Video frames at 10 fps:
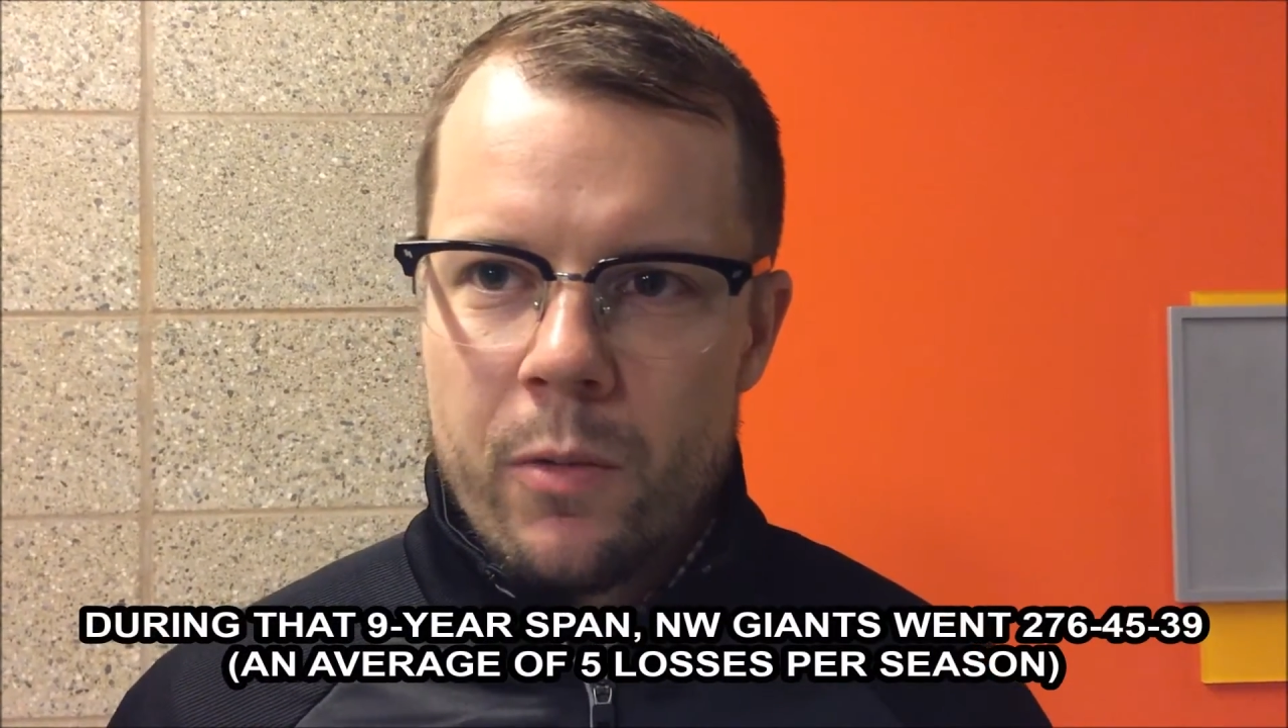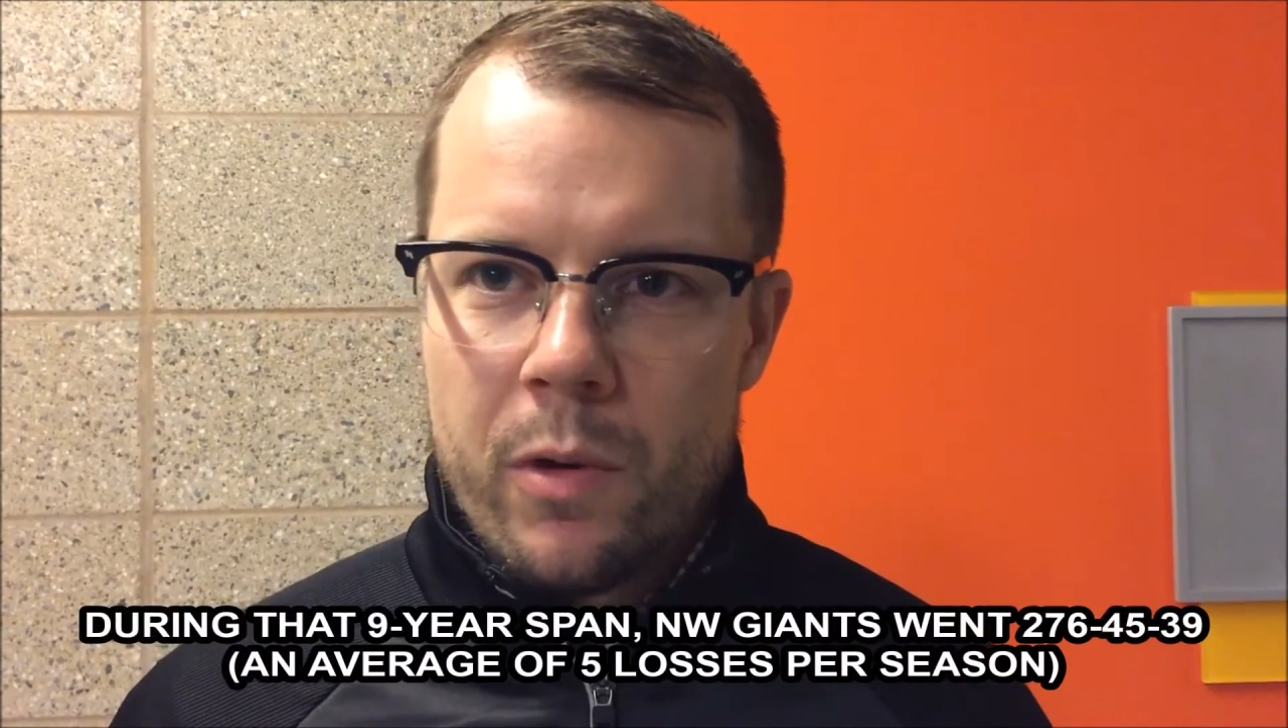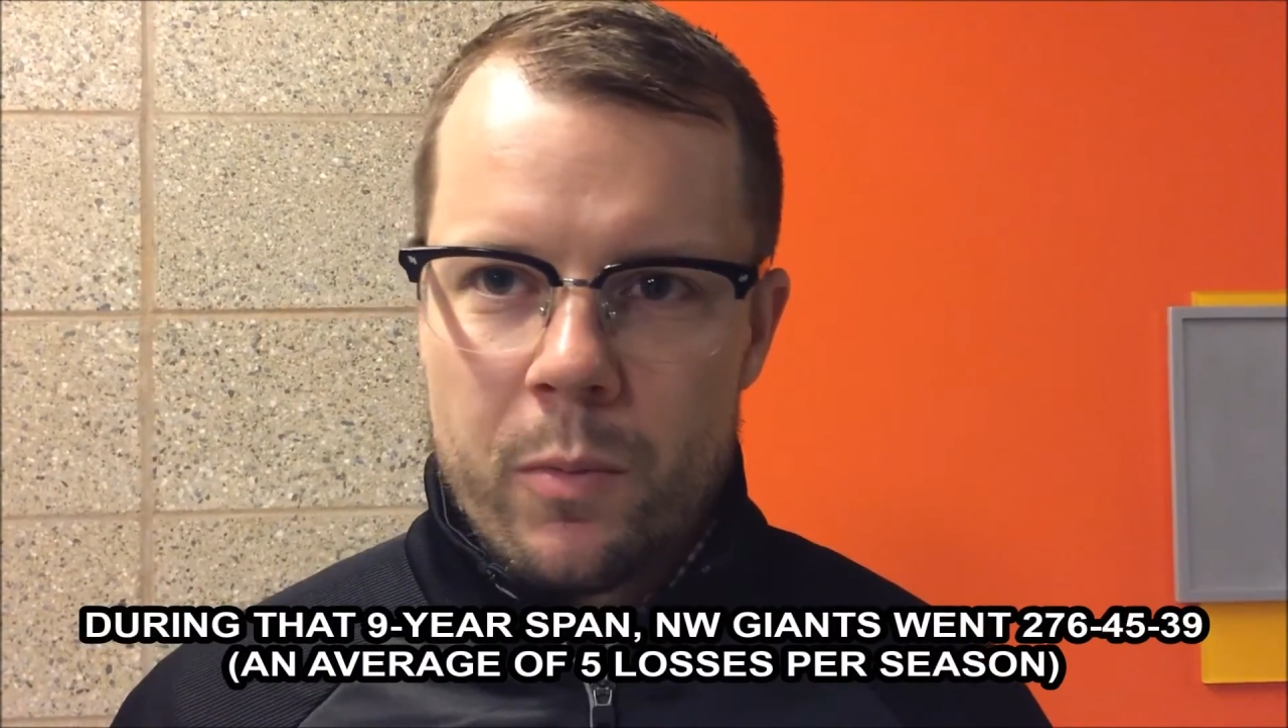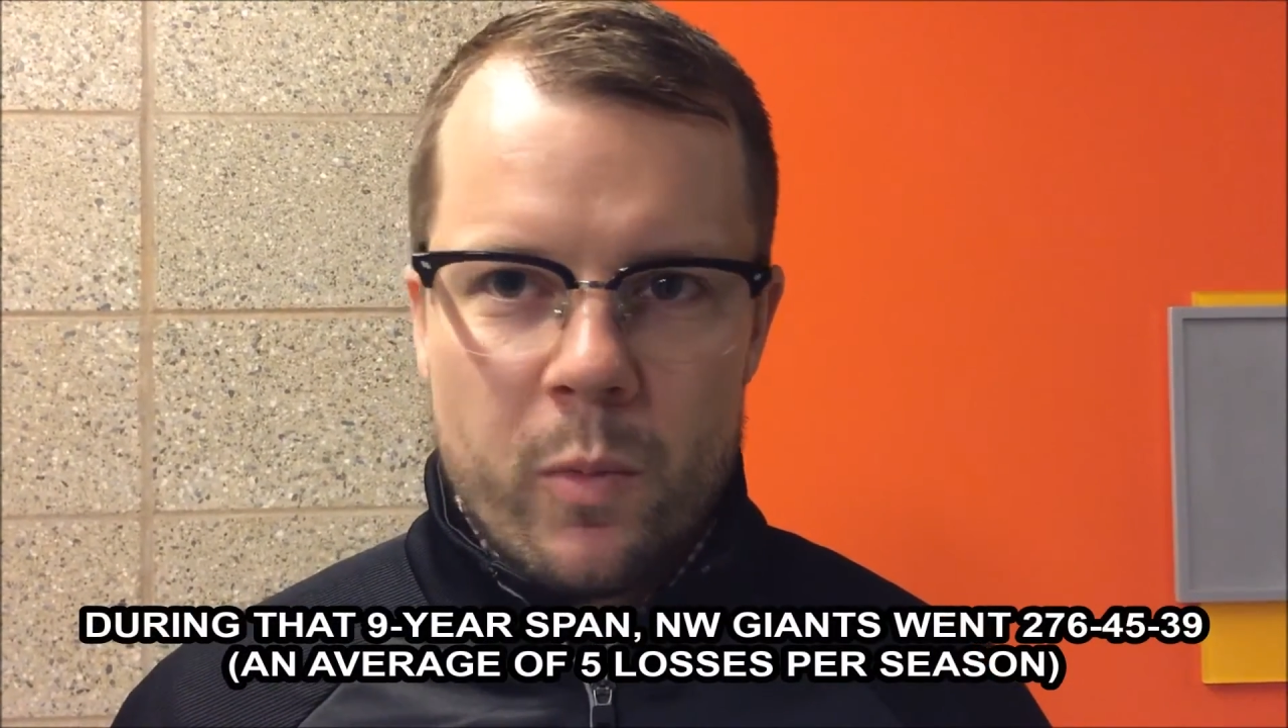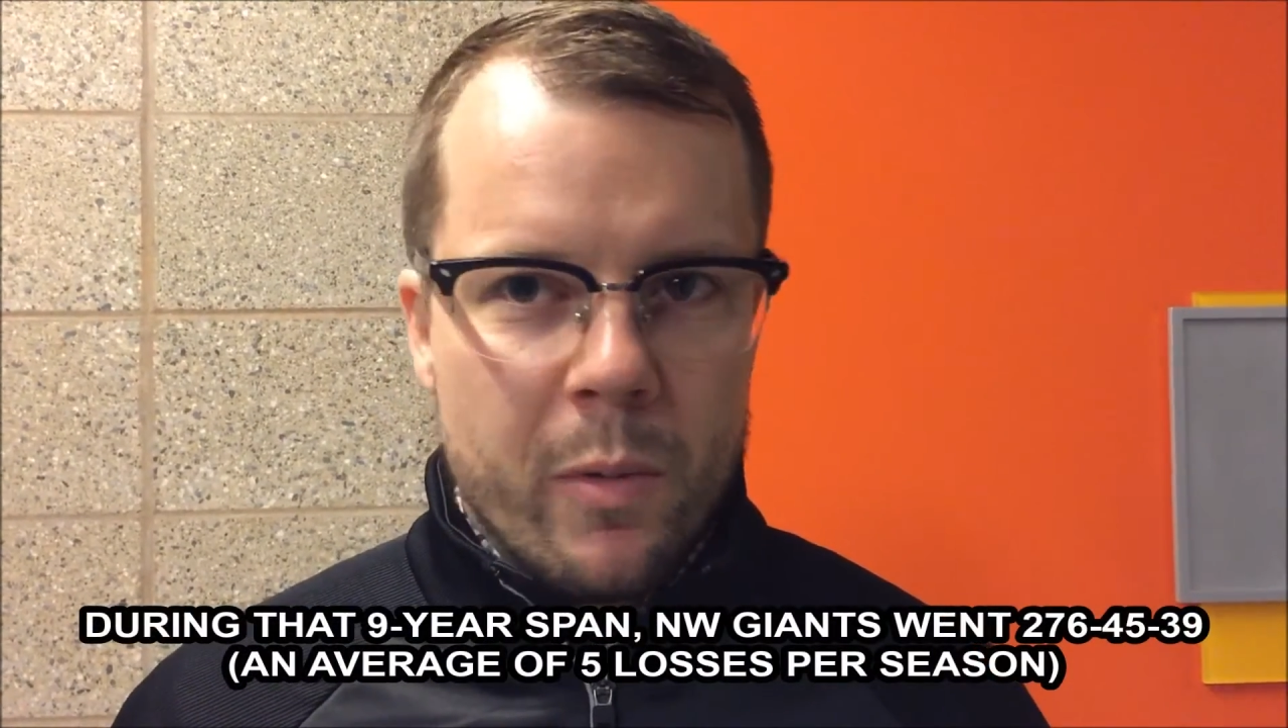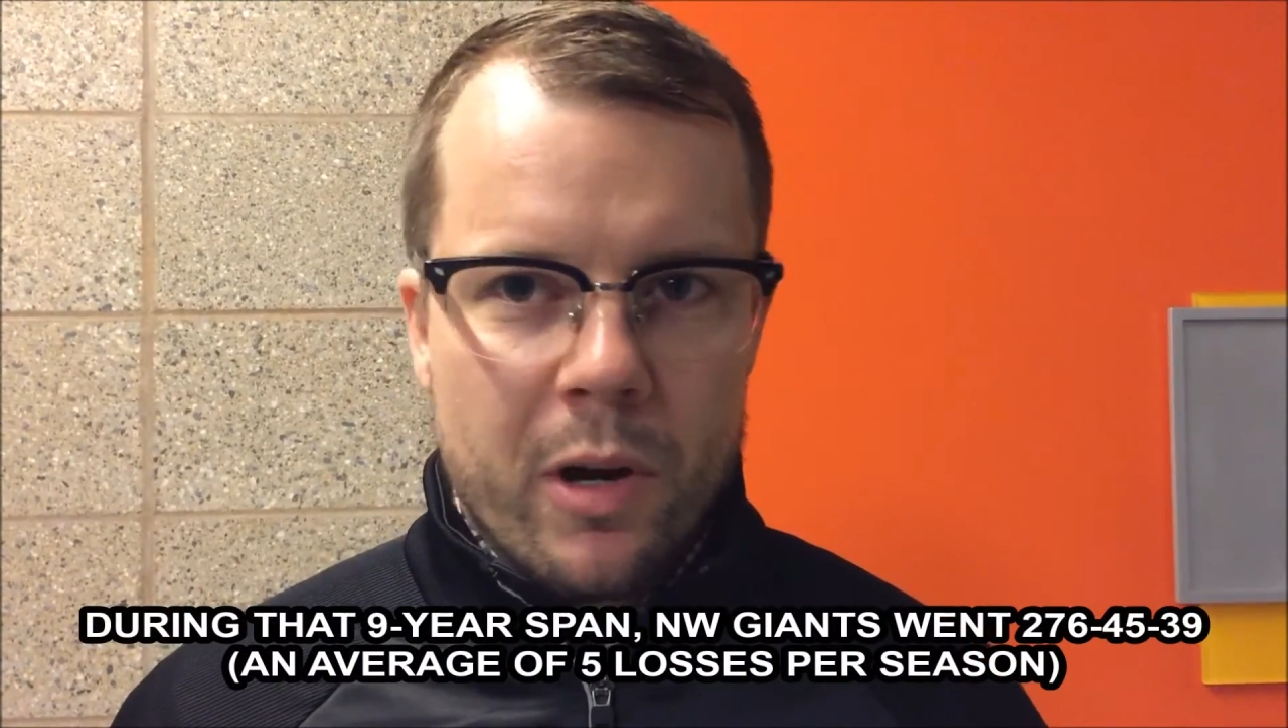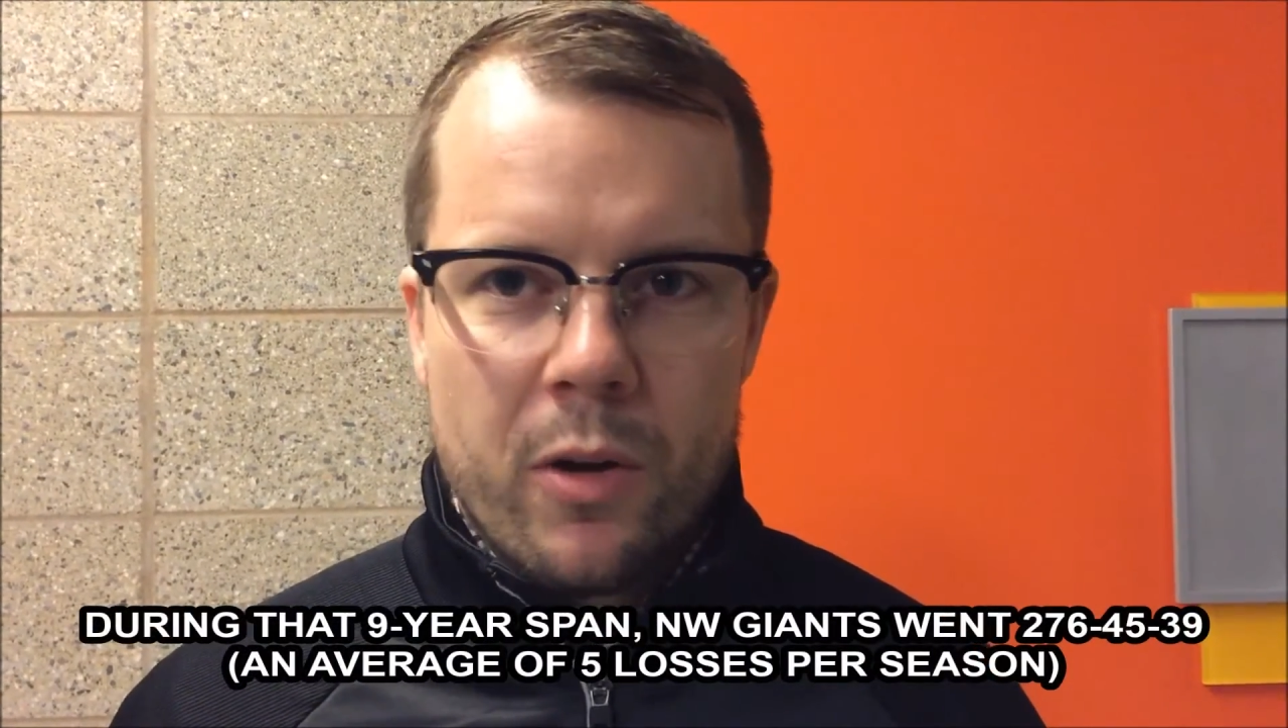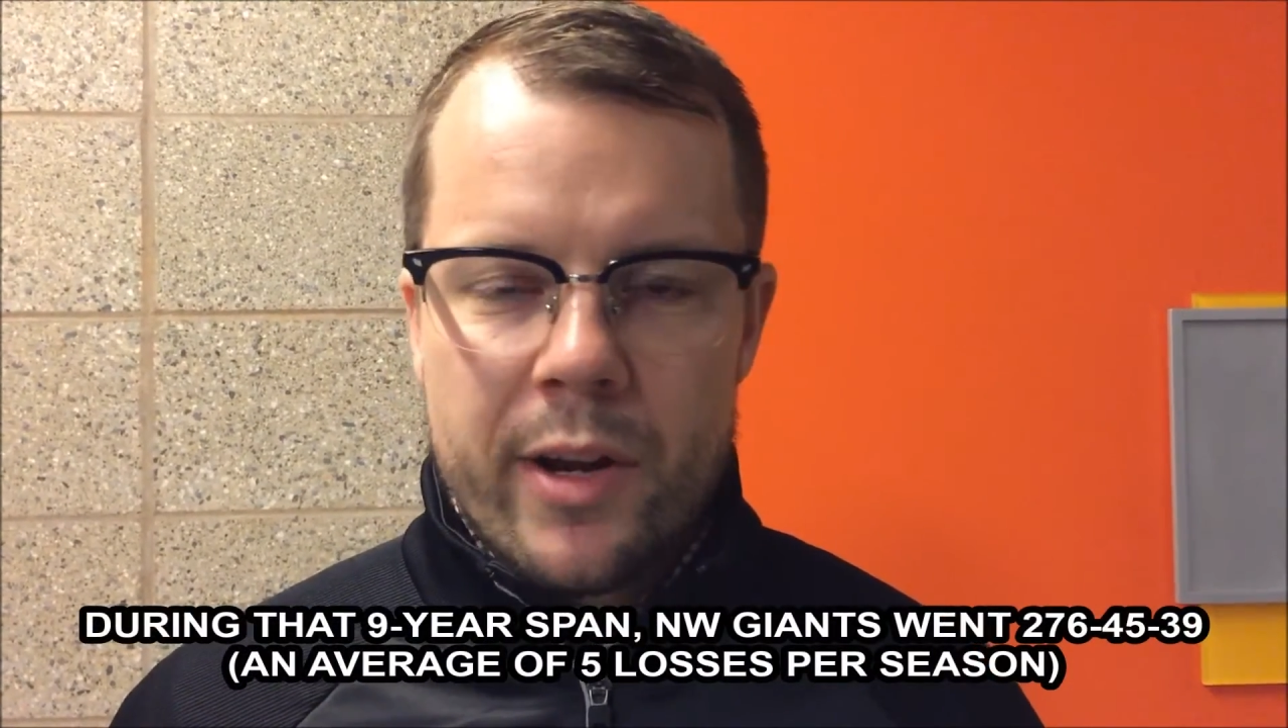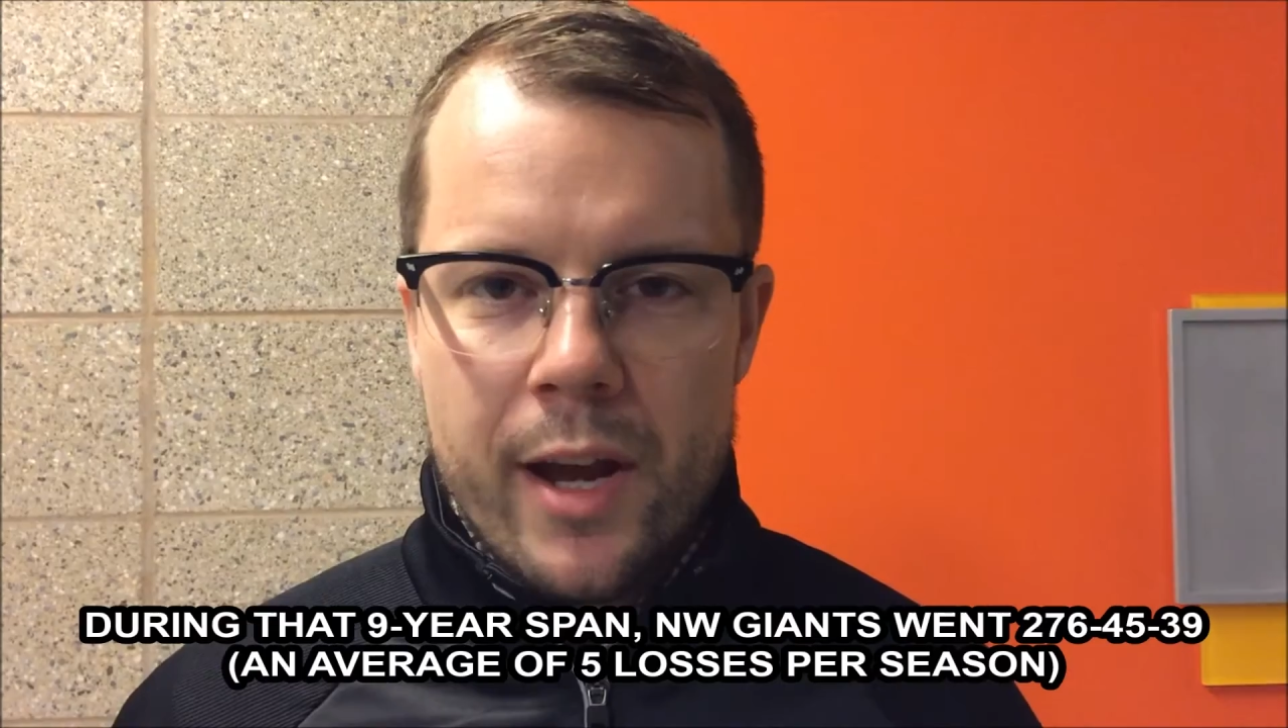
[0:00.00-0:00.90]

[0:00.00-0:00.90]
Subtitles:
want to go to